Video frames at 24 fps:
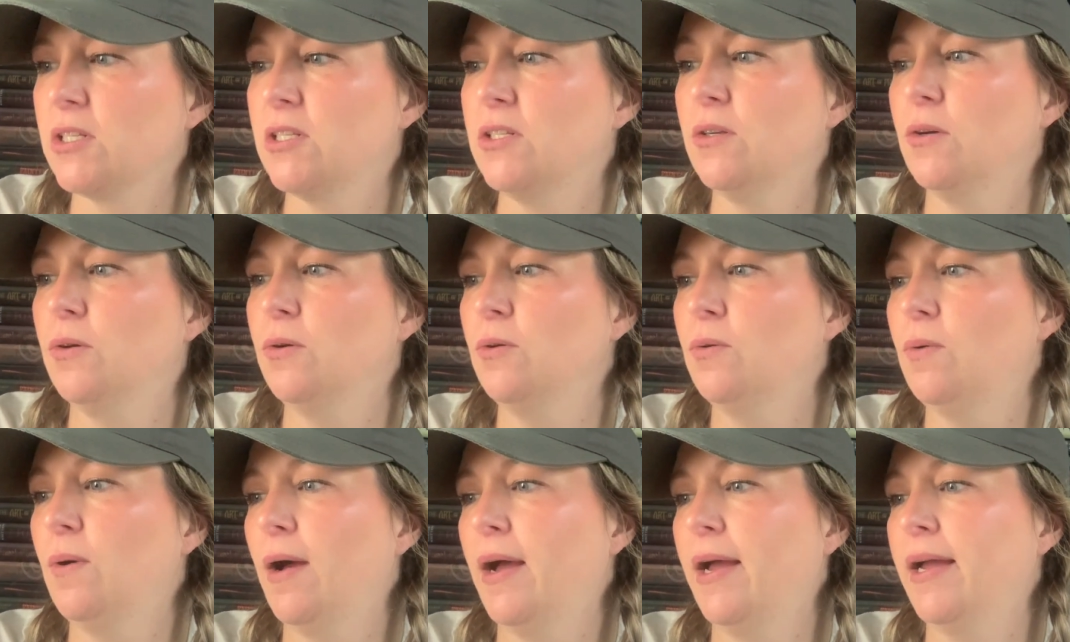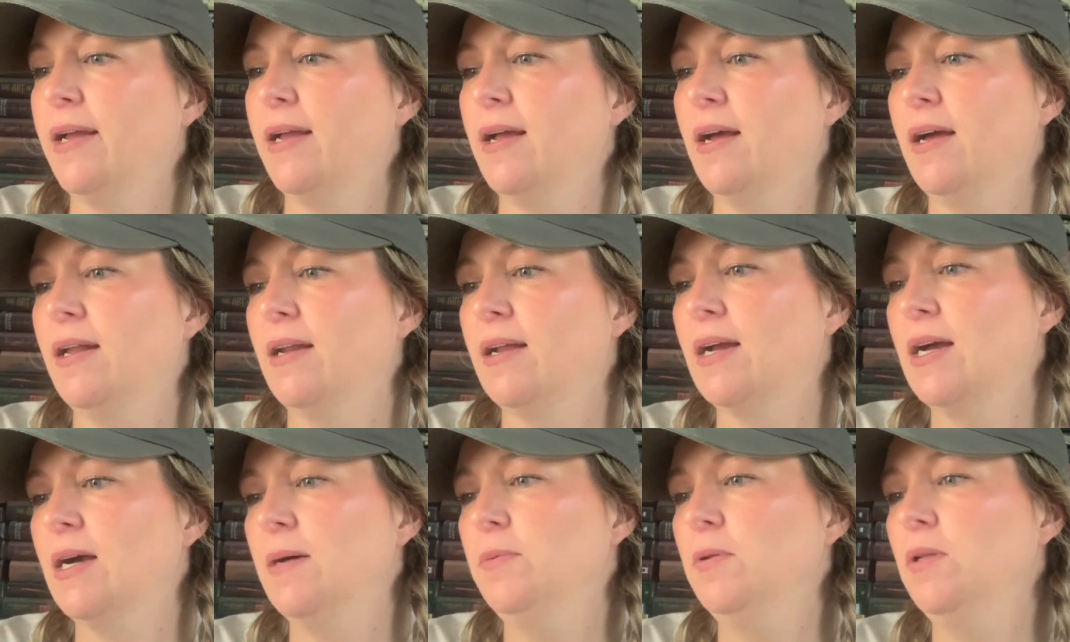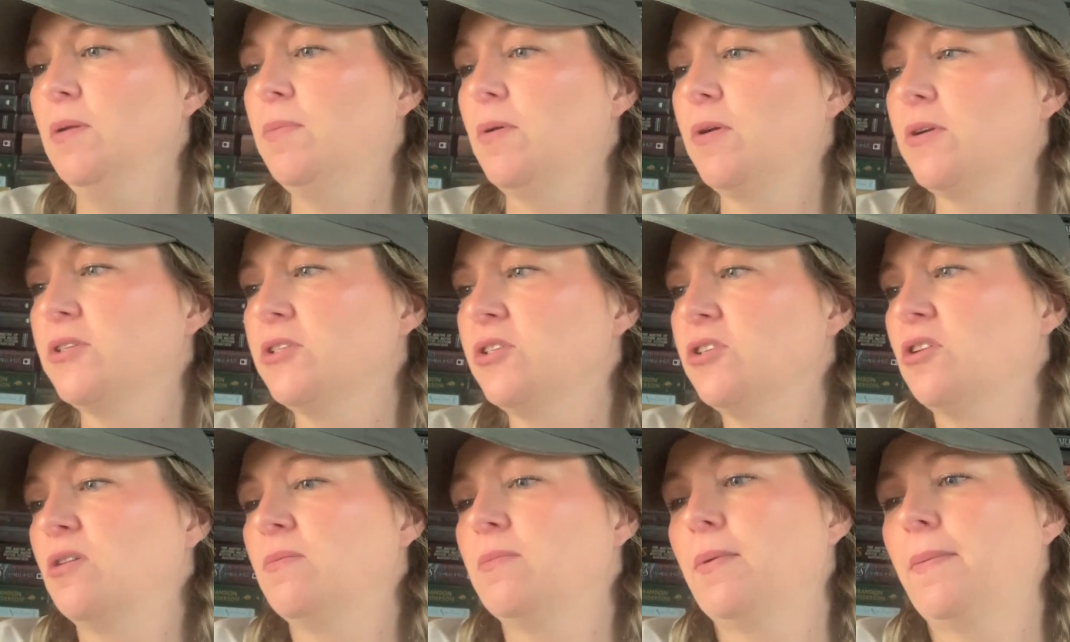So I got a couple of Barnes
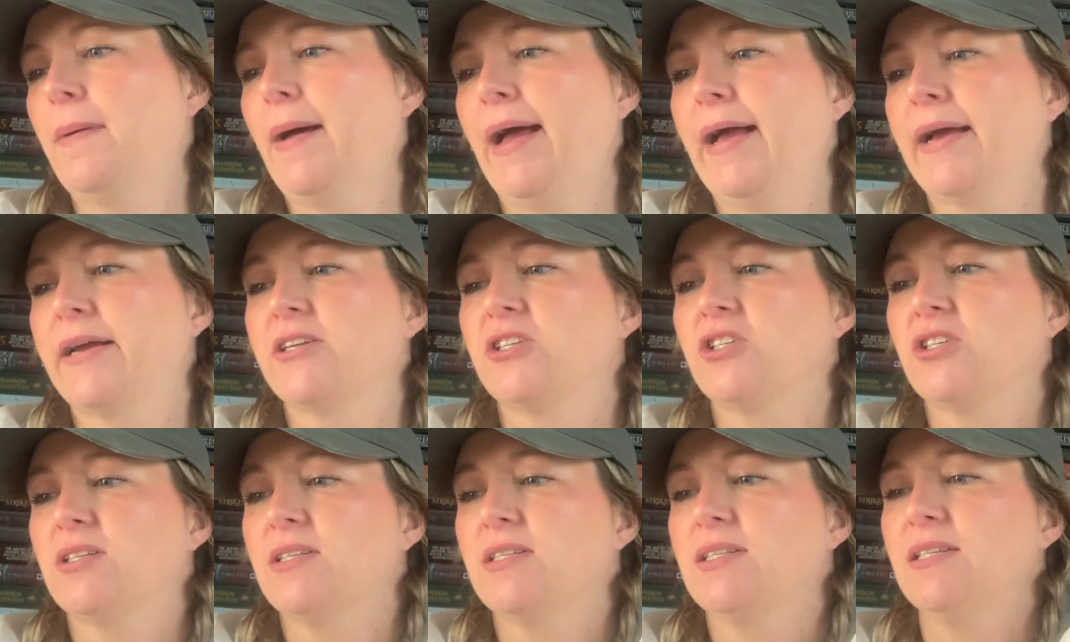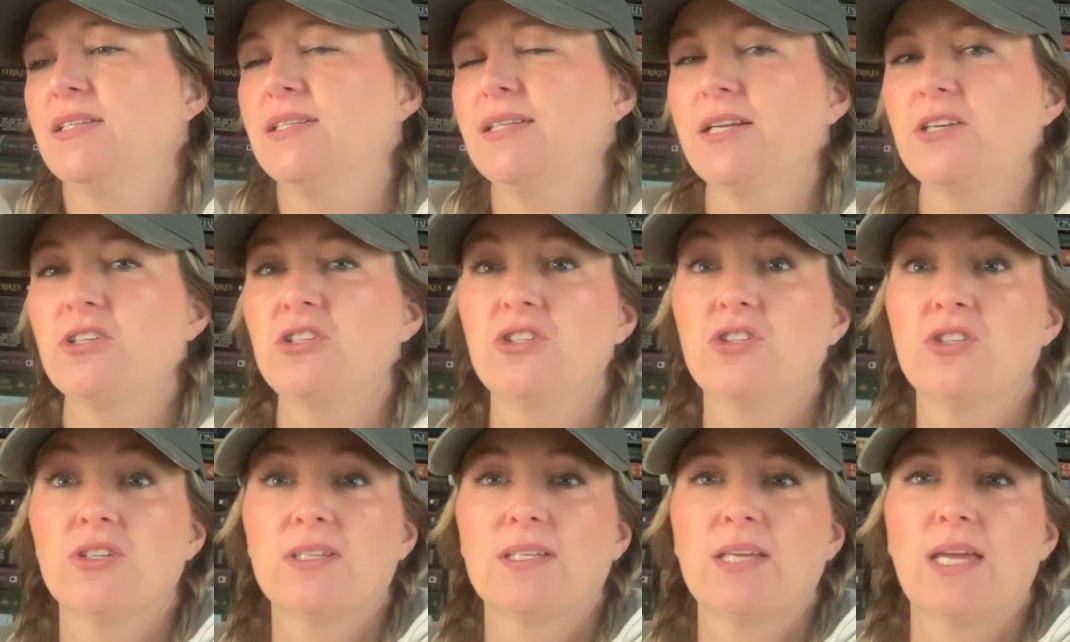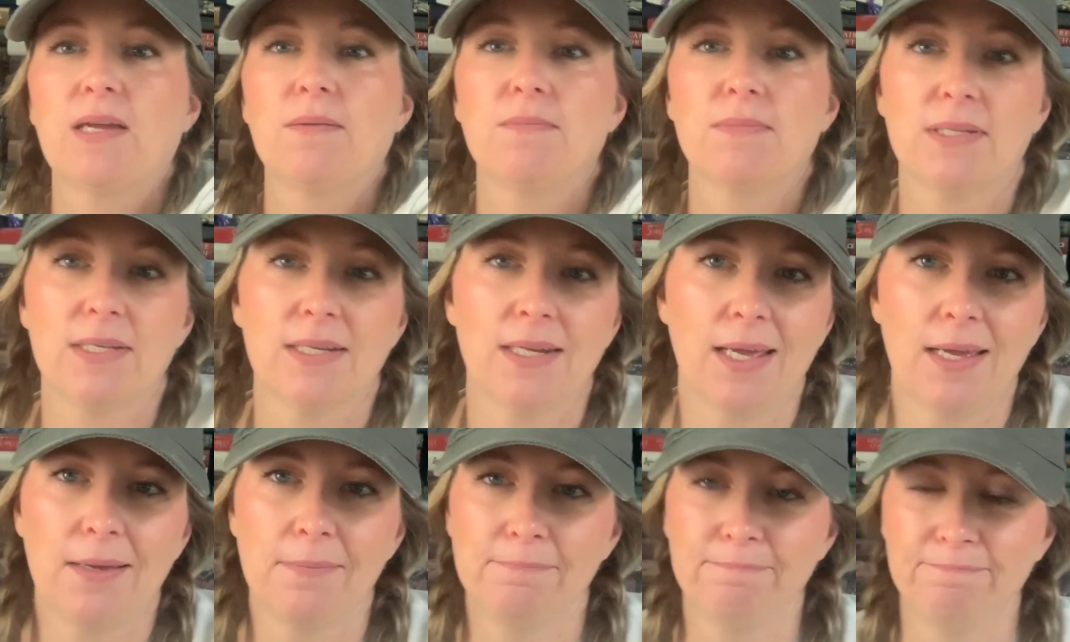& Noble packages. These actually just came
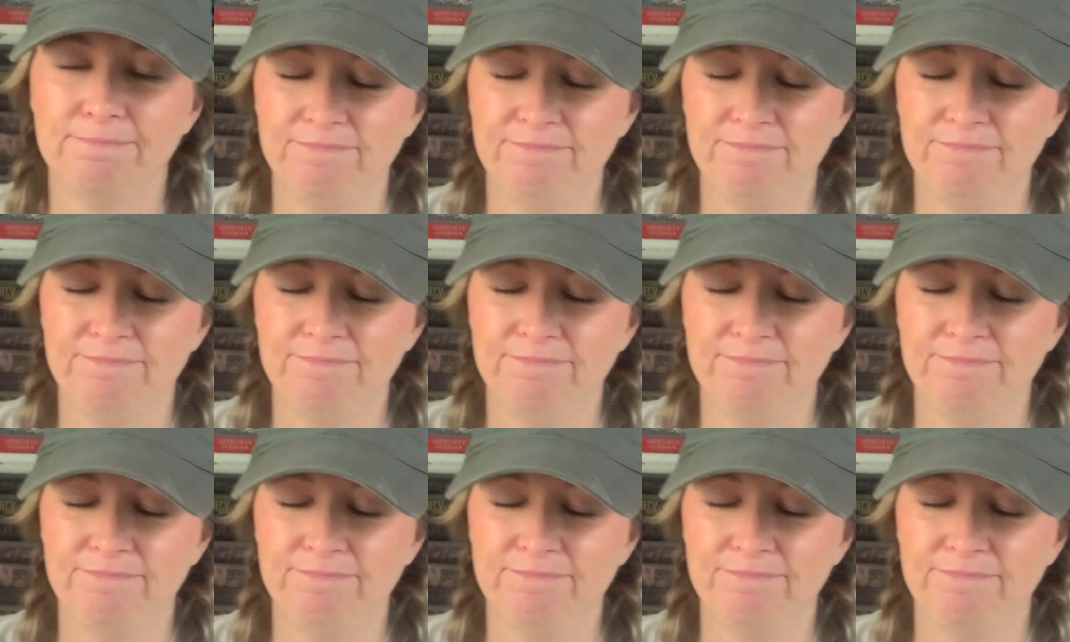today.